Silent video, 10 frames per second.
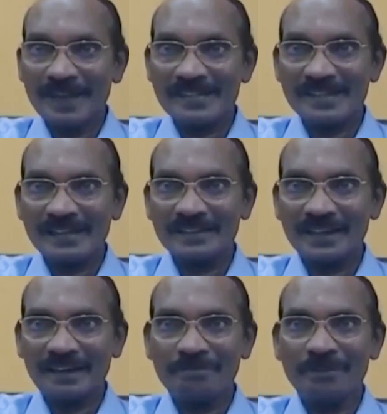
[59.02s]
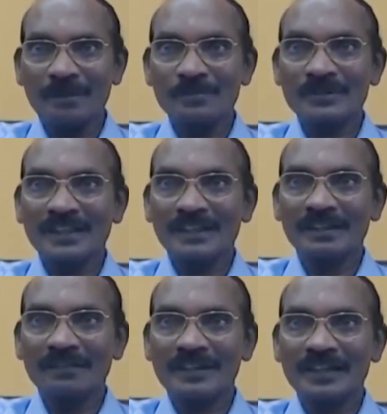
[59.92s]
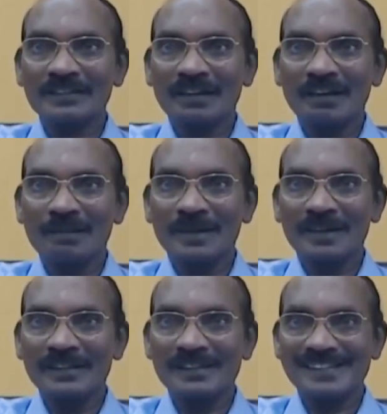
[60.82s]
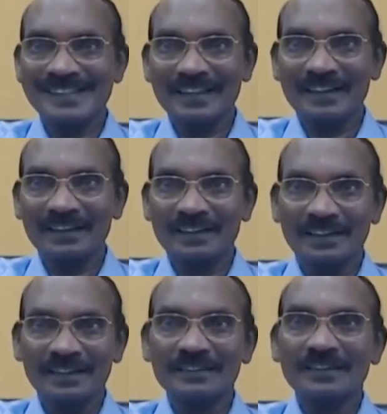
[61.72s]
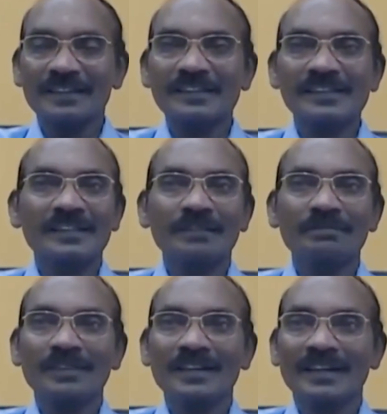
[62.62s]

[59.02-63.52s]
Space sector reforms in the Vikram Sarabhai's engineering year is of